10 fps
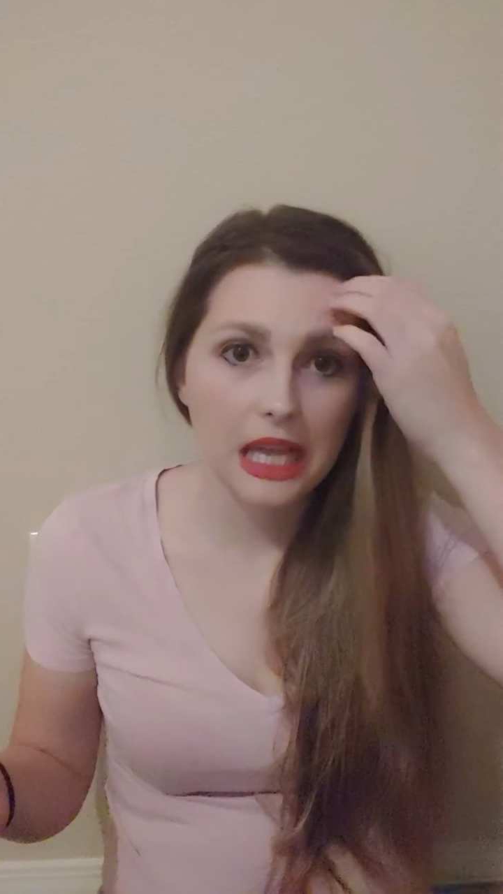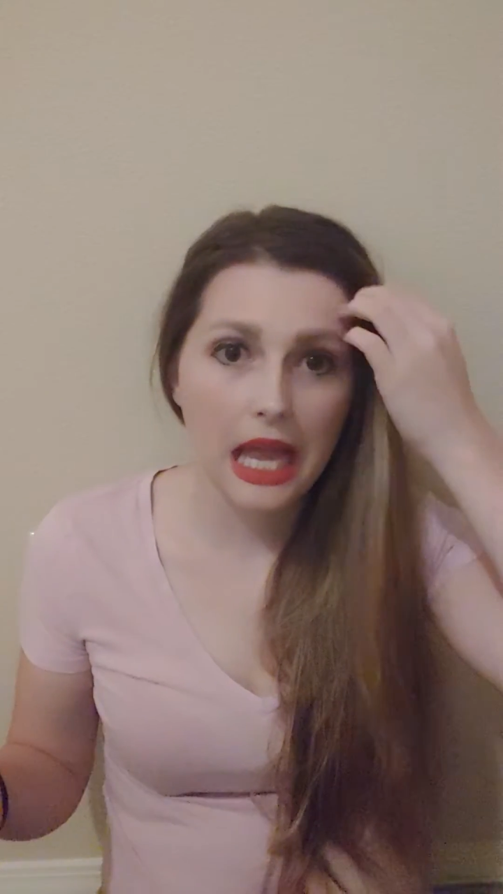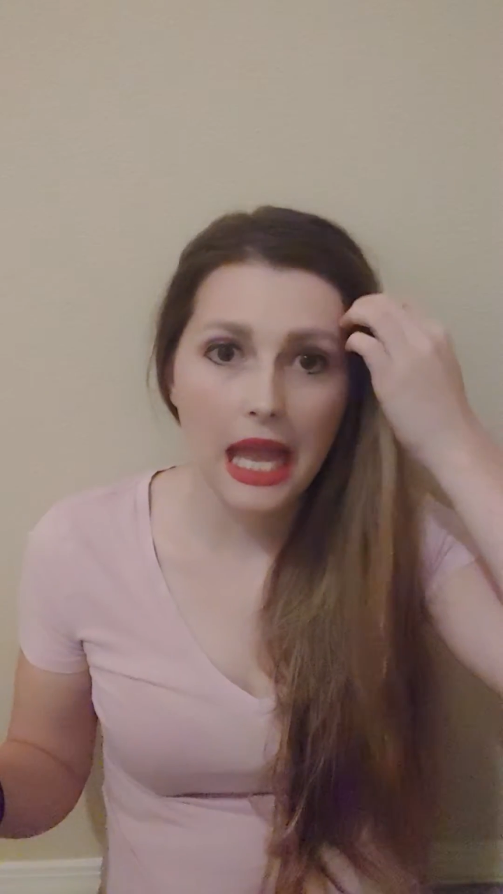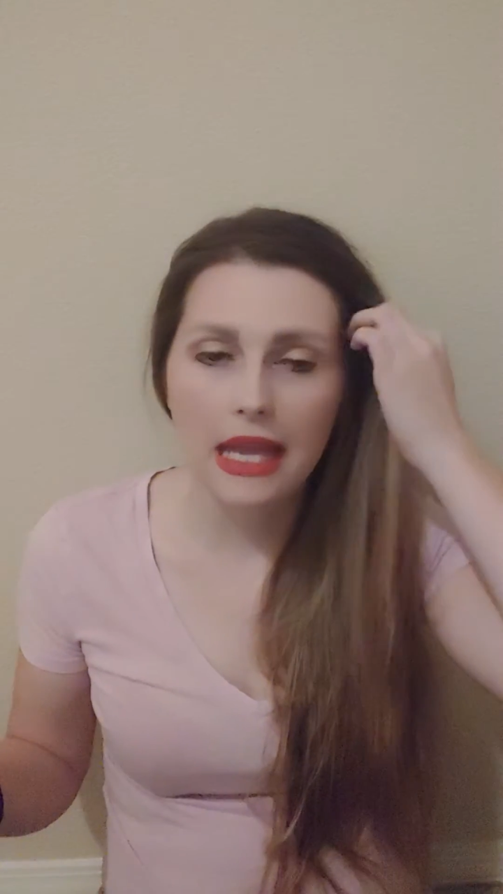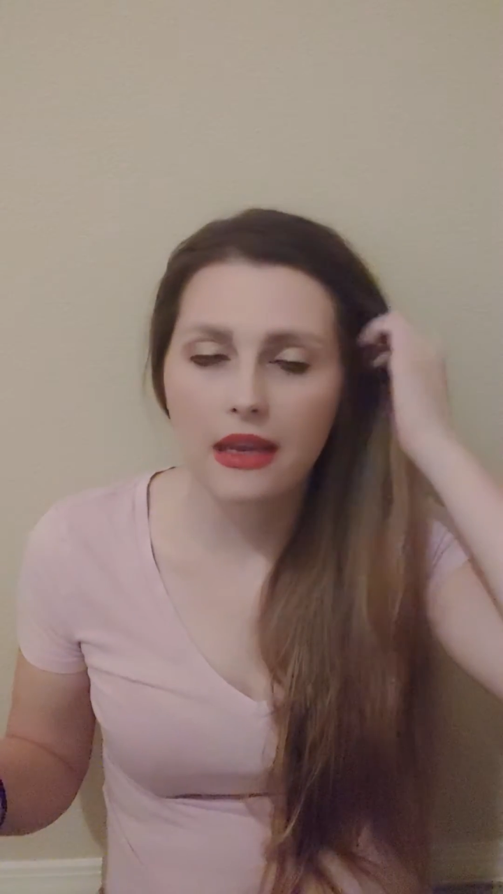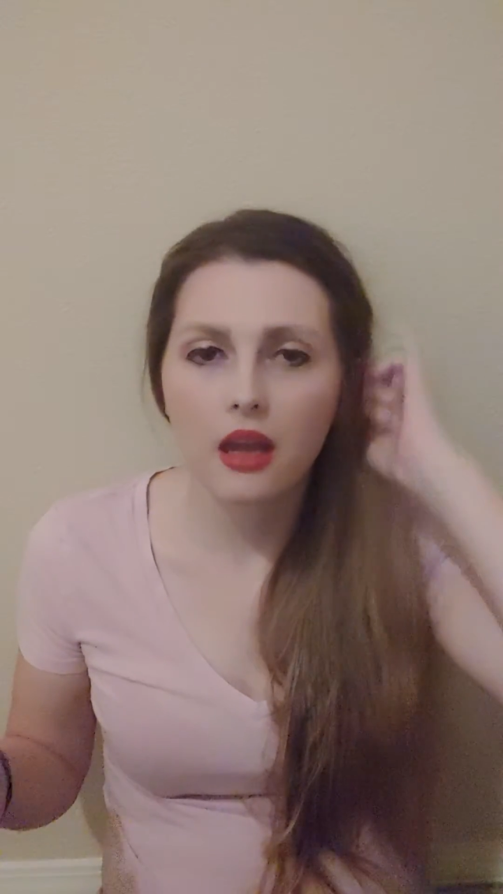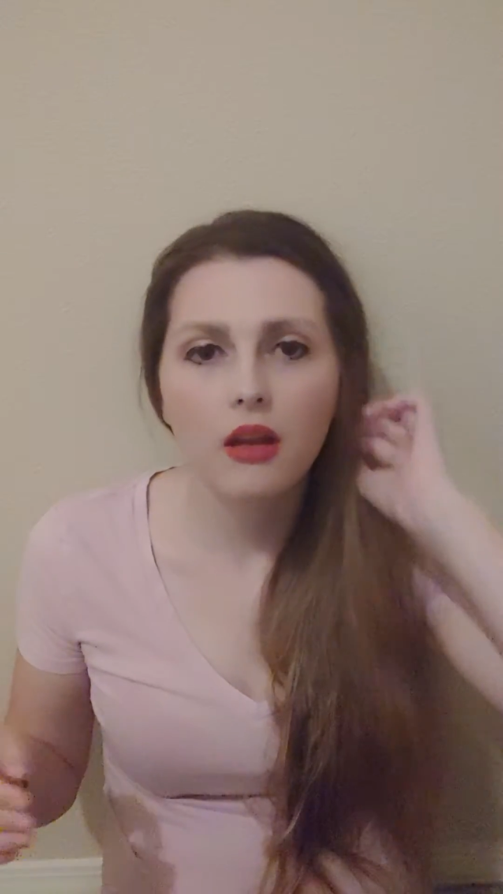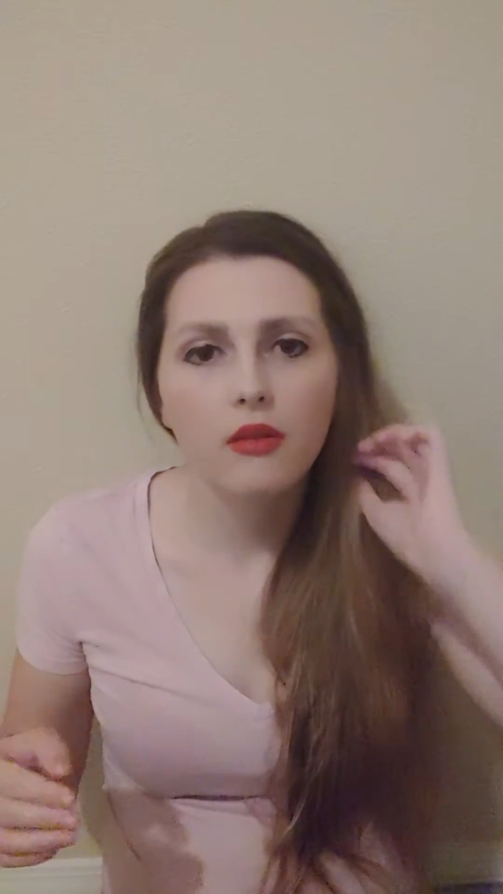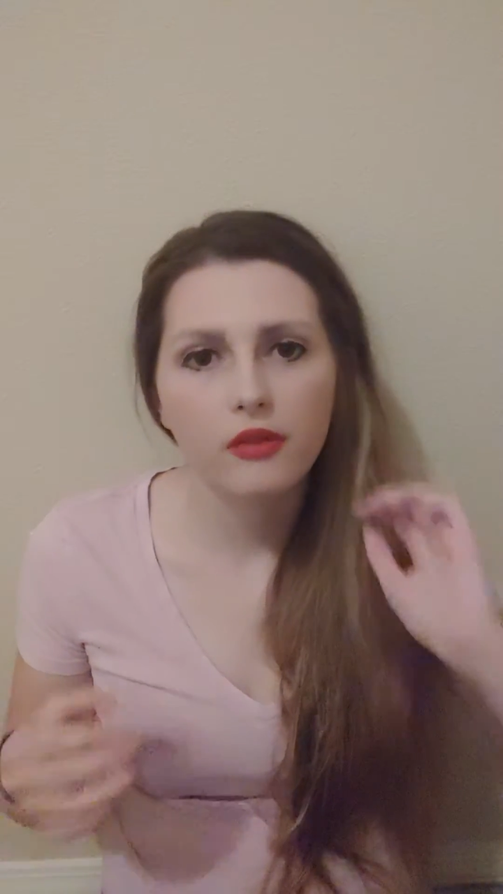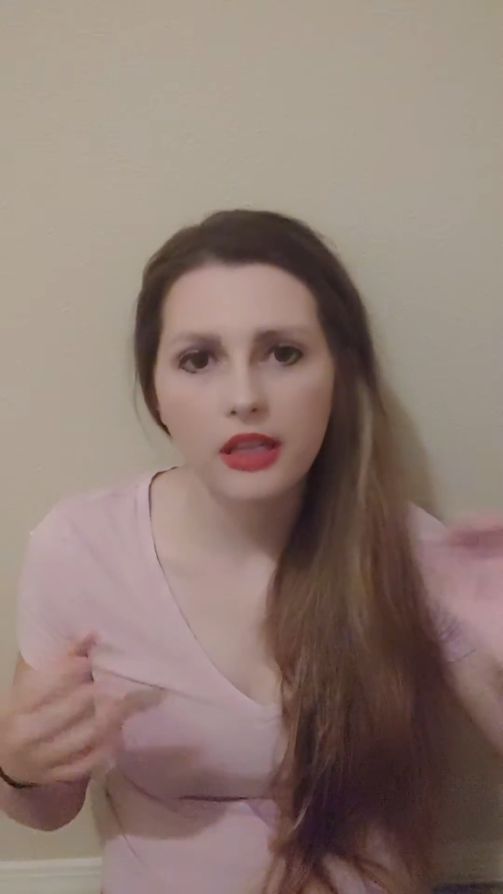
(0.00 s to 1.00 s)
ahead
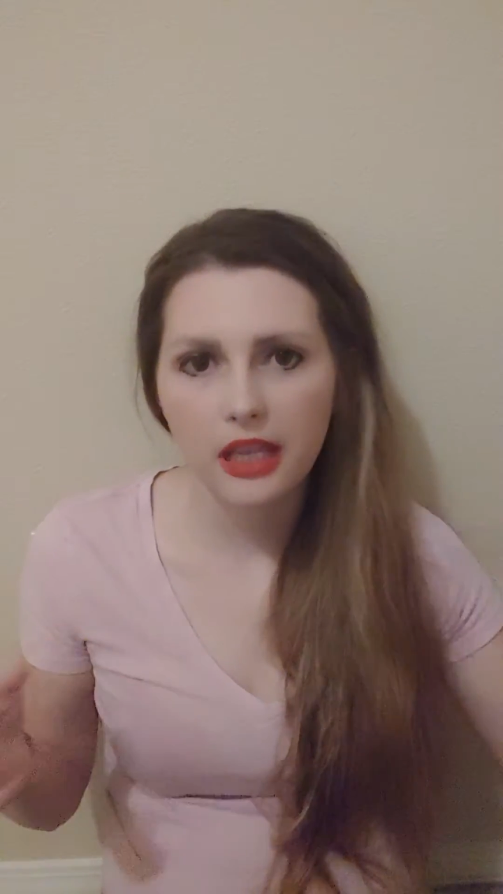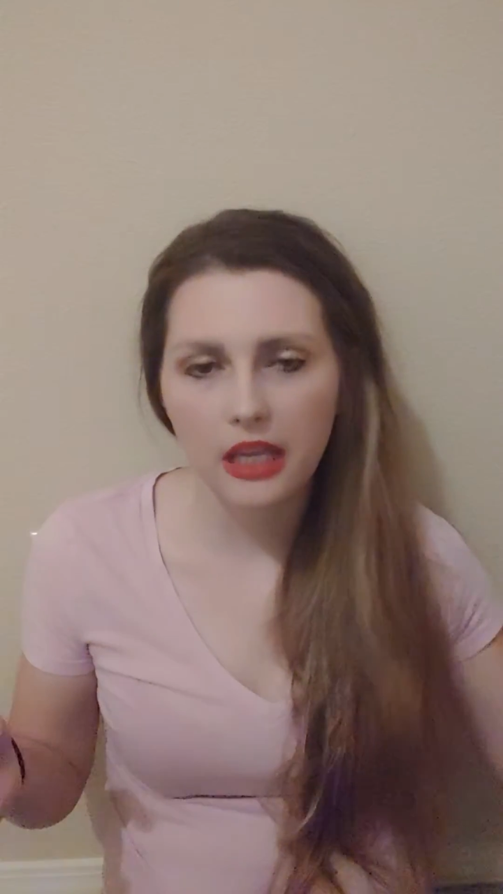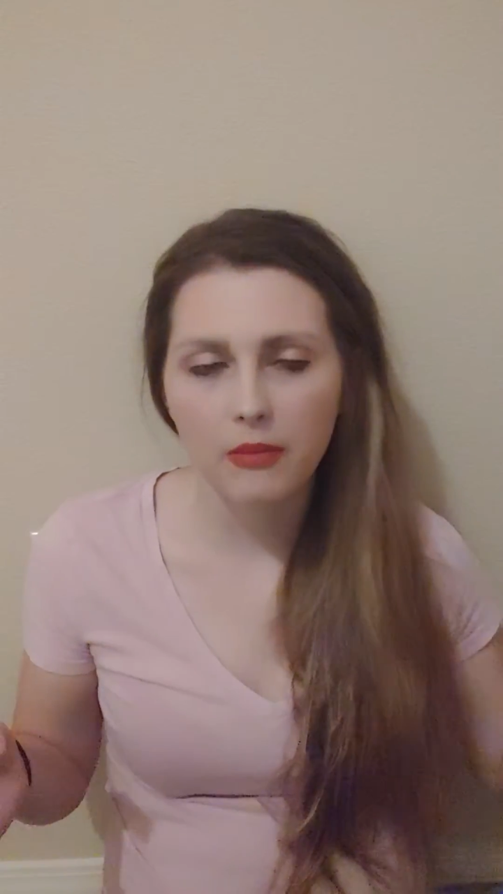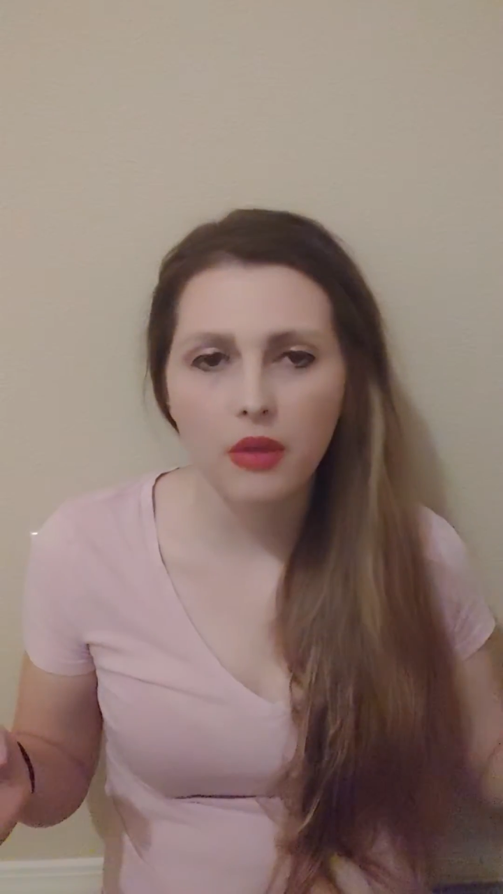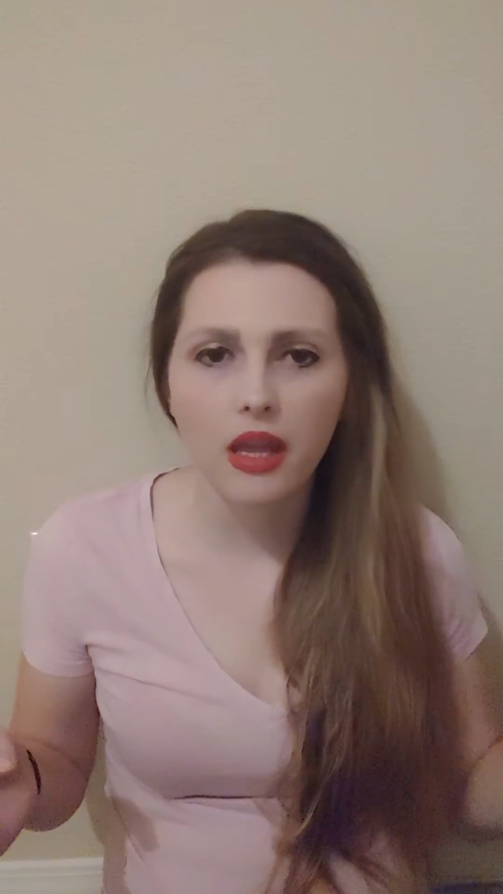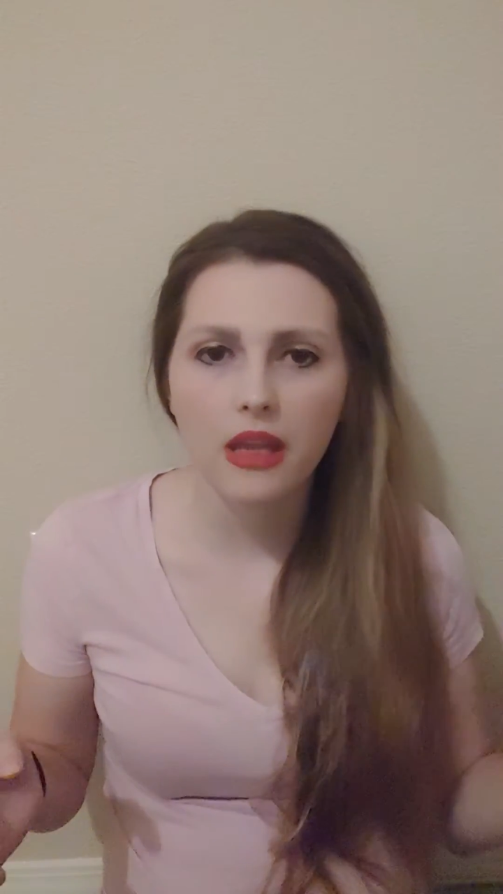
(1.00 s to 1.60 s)
of the game.